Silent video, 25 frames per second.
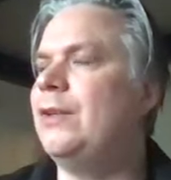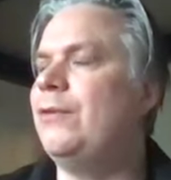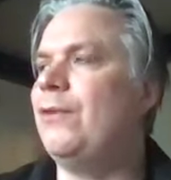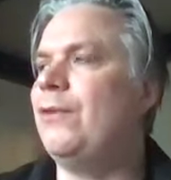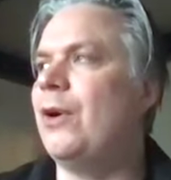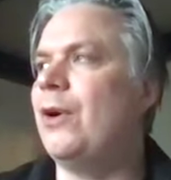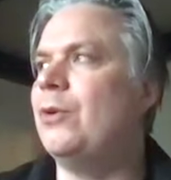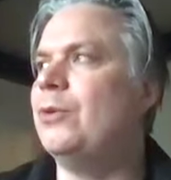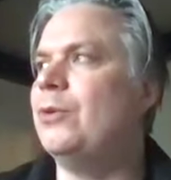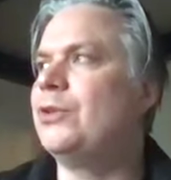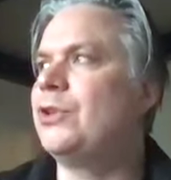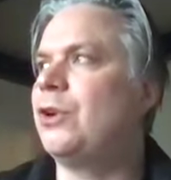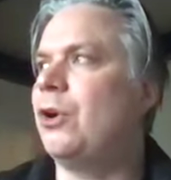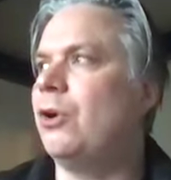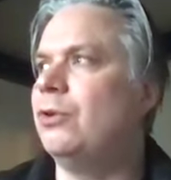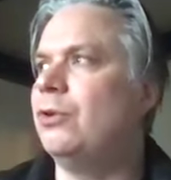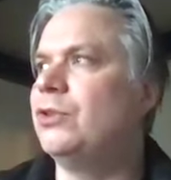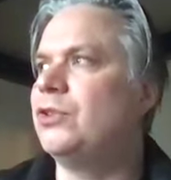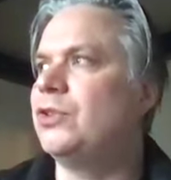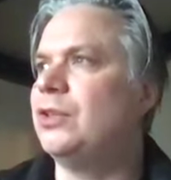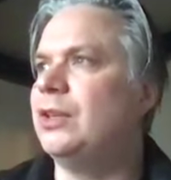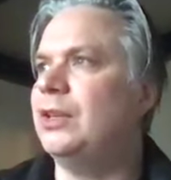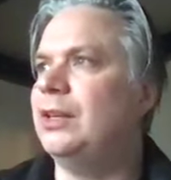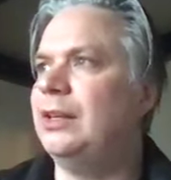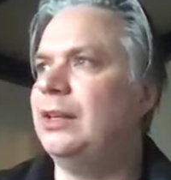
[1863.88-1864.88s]
if I was
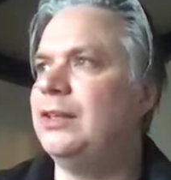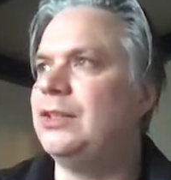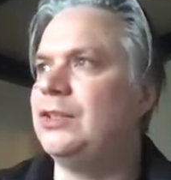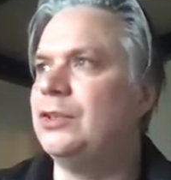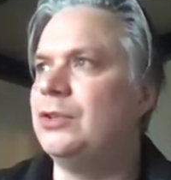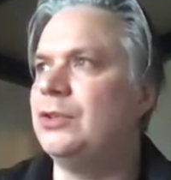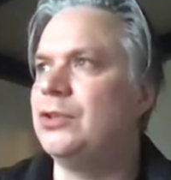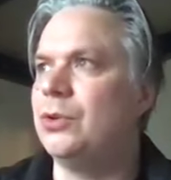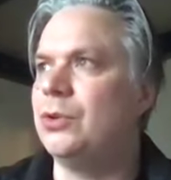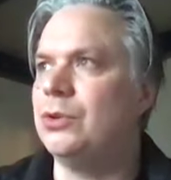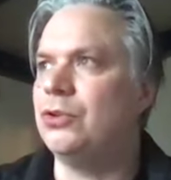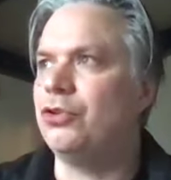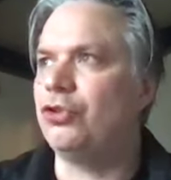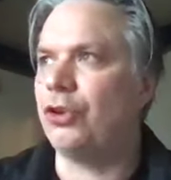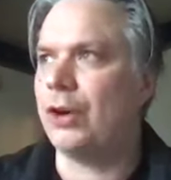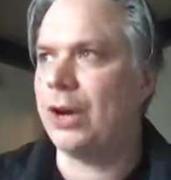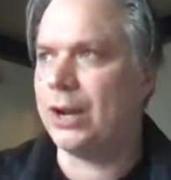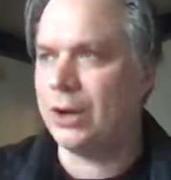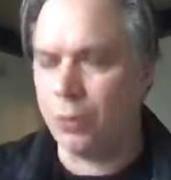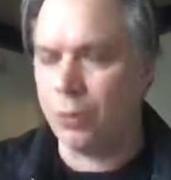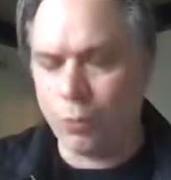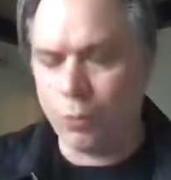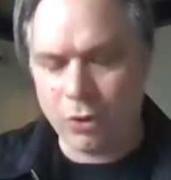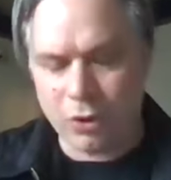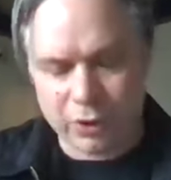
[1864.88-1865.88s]
constantly listening to it, trying
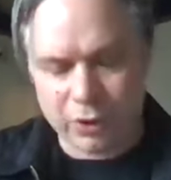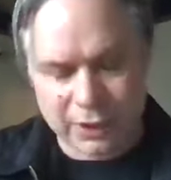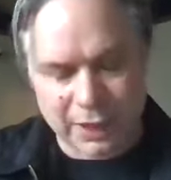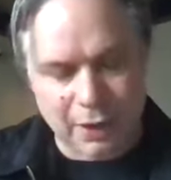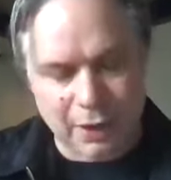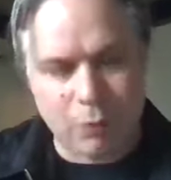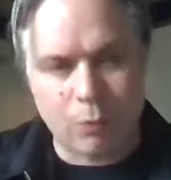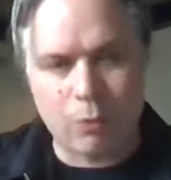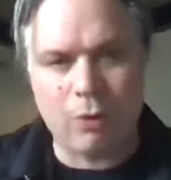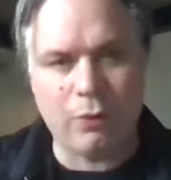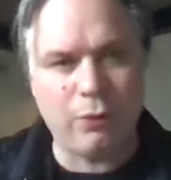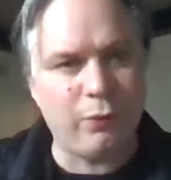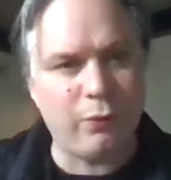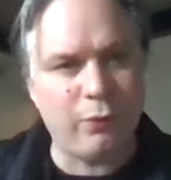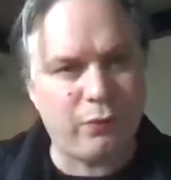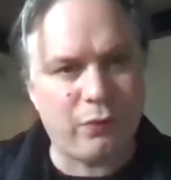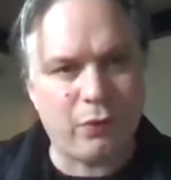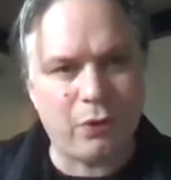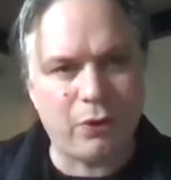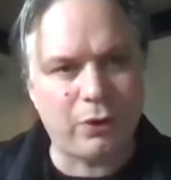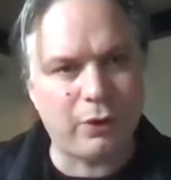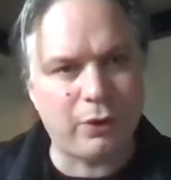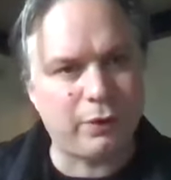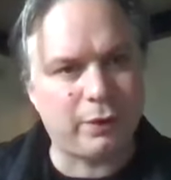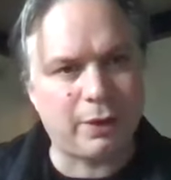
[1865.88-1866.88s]
to work out what the
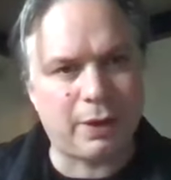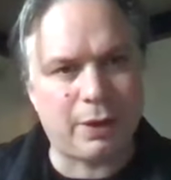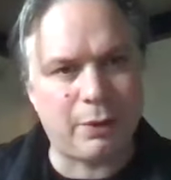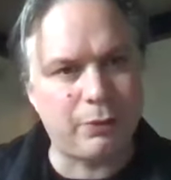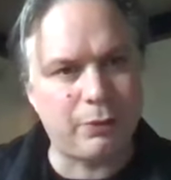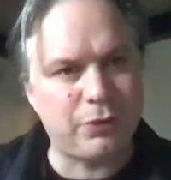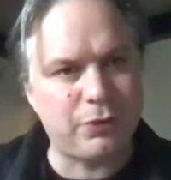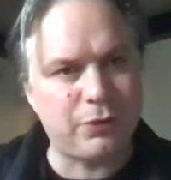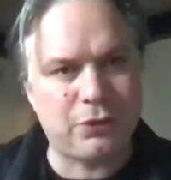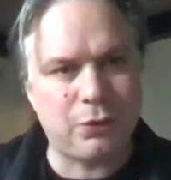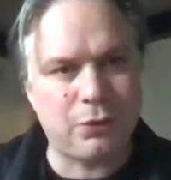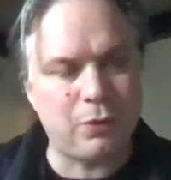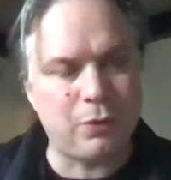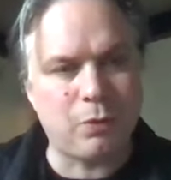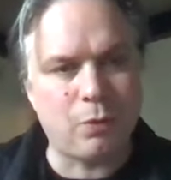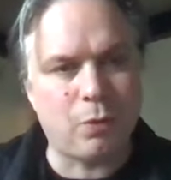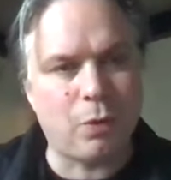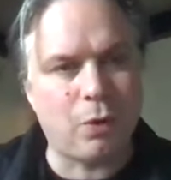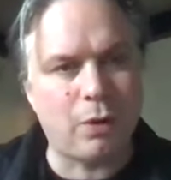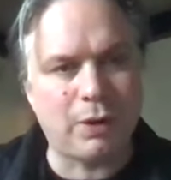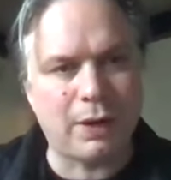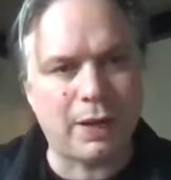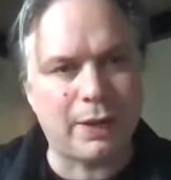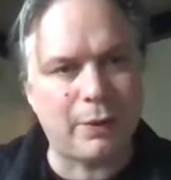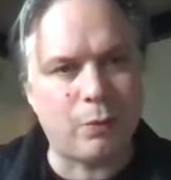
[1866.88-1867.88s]
fuck I was doing.
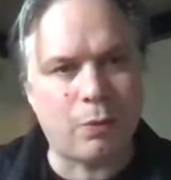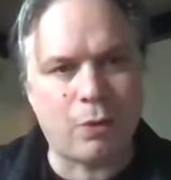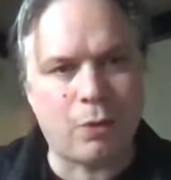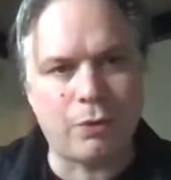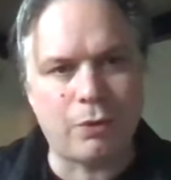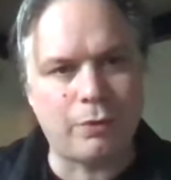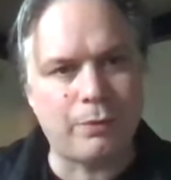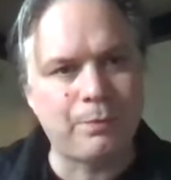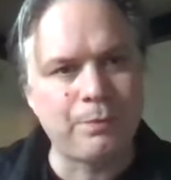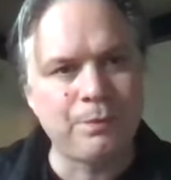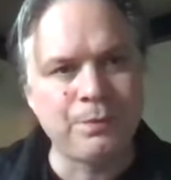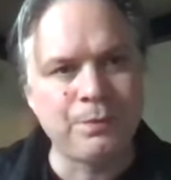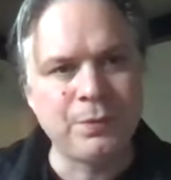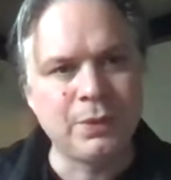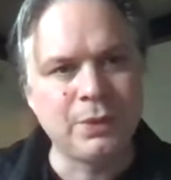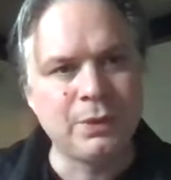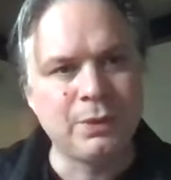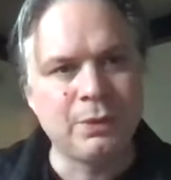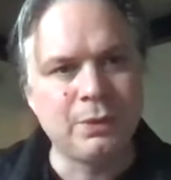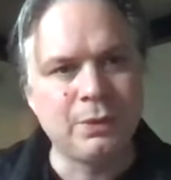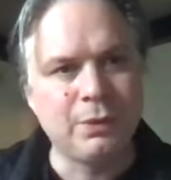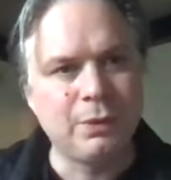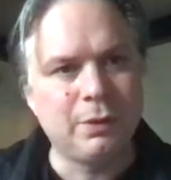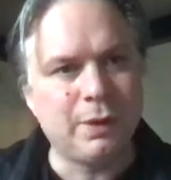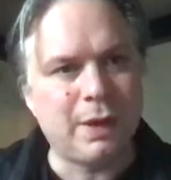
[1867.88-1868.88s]

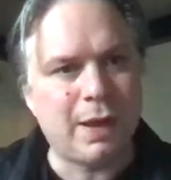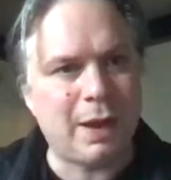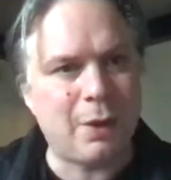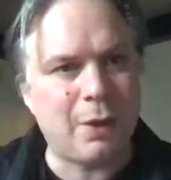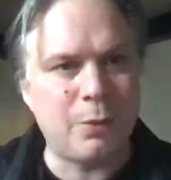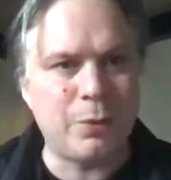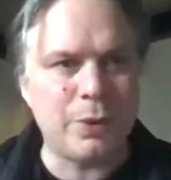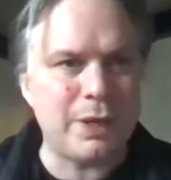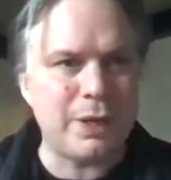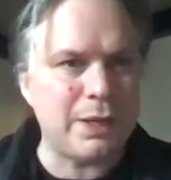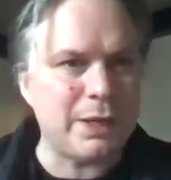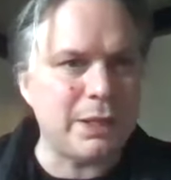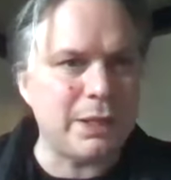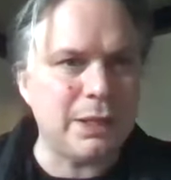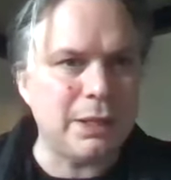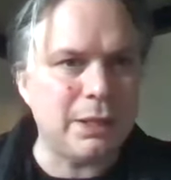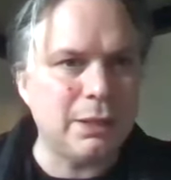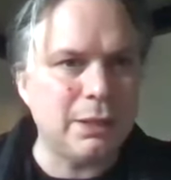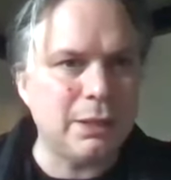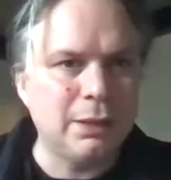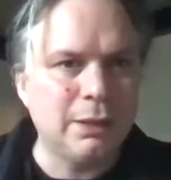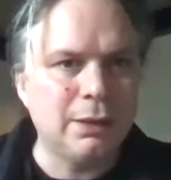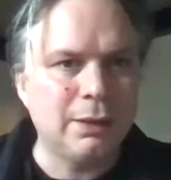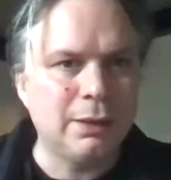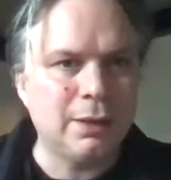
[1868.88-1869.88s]
Are
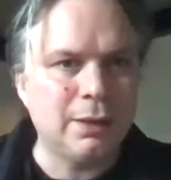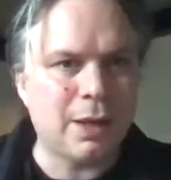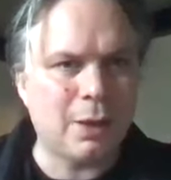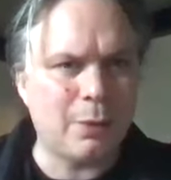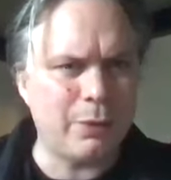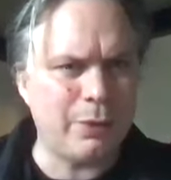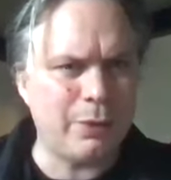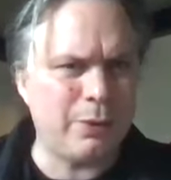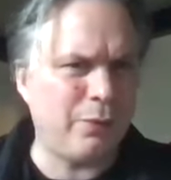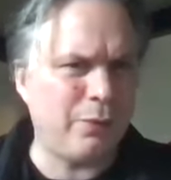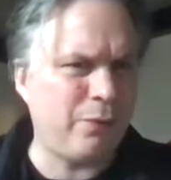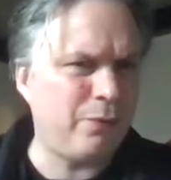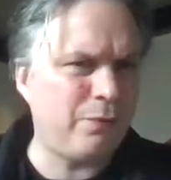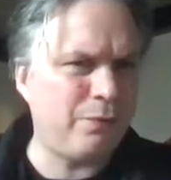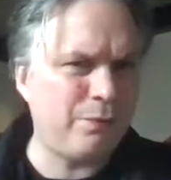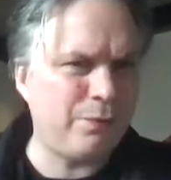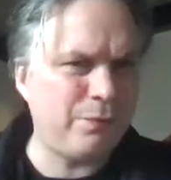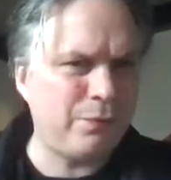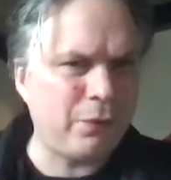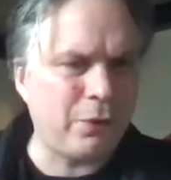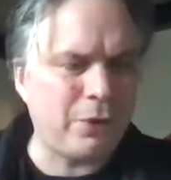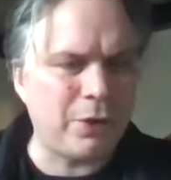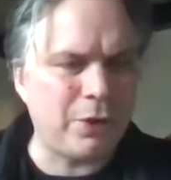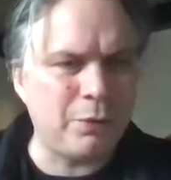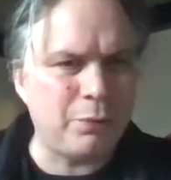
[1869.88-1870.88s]
we a
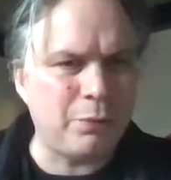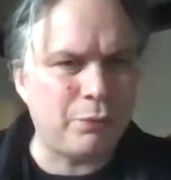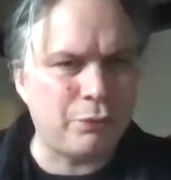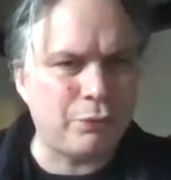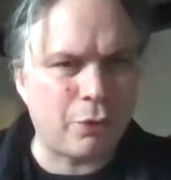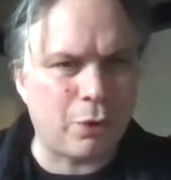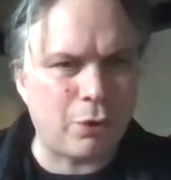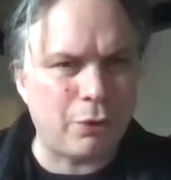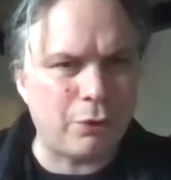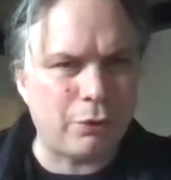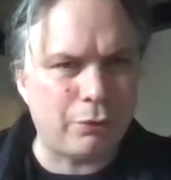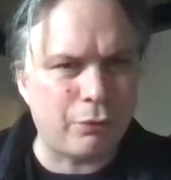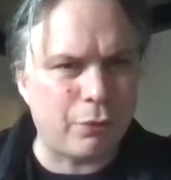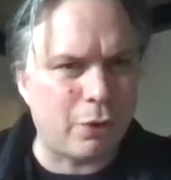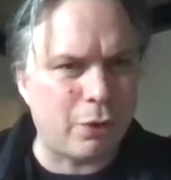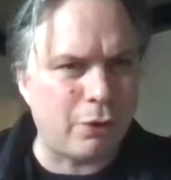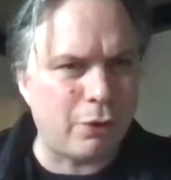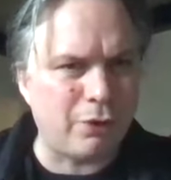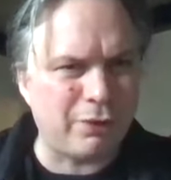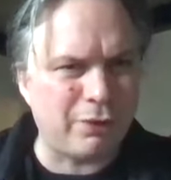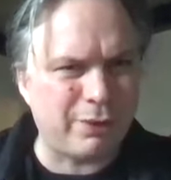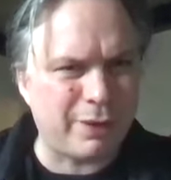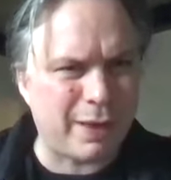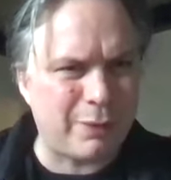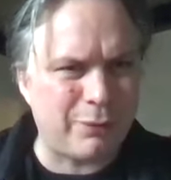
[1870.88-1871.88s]
fucking prog rock
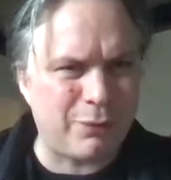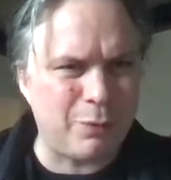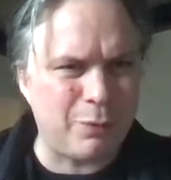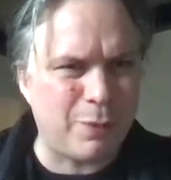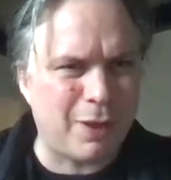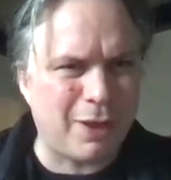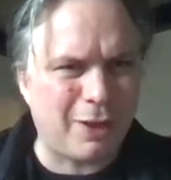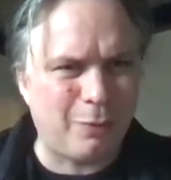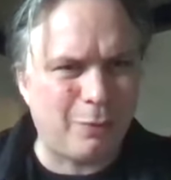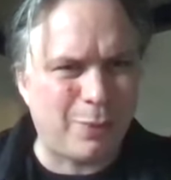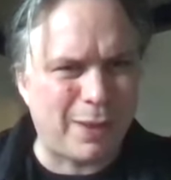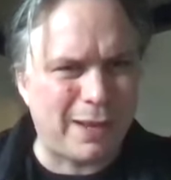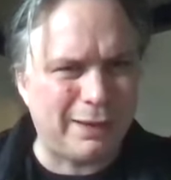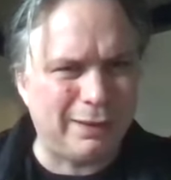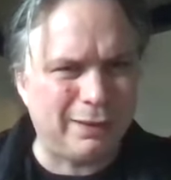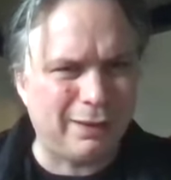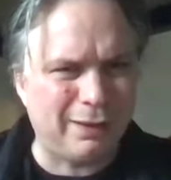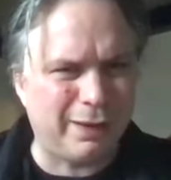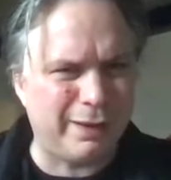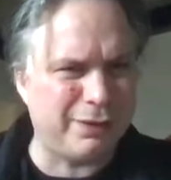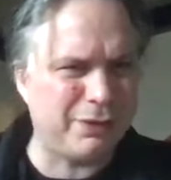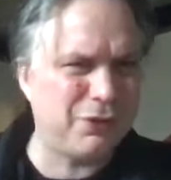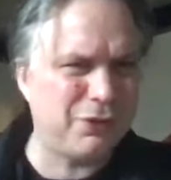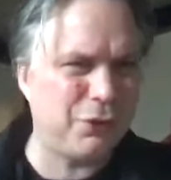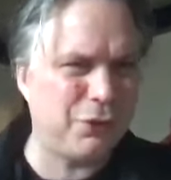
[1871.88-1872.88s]
heavy metal band
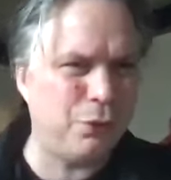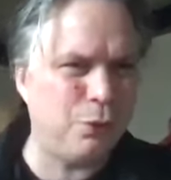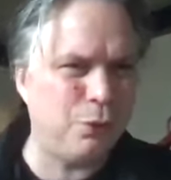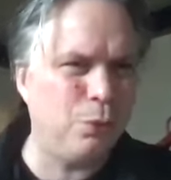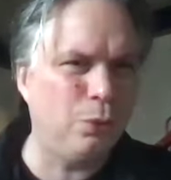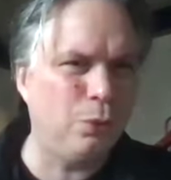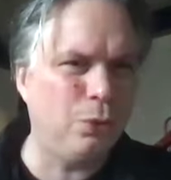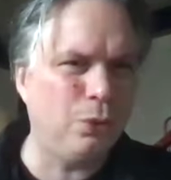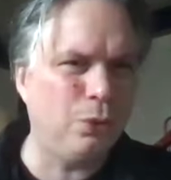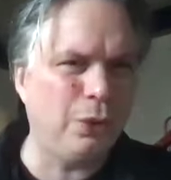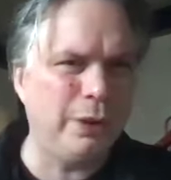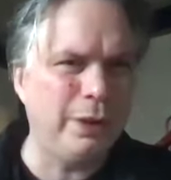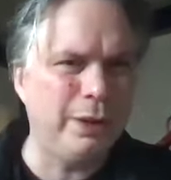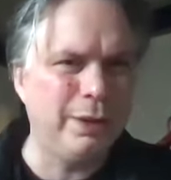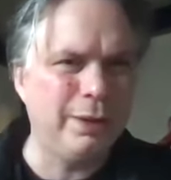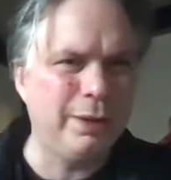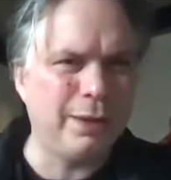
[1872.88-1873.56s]
like Tool?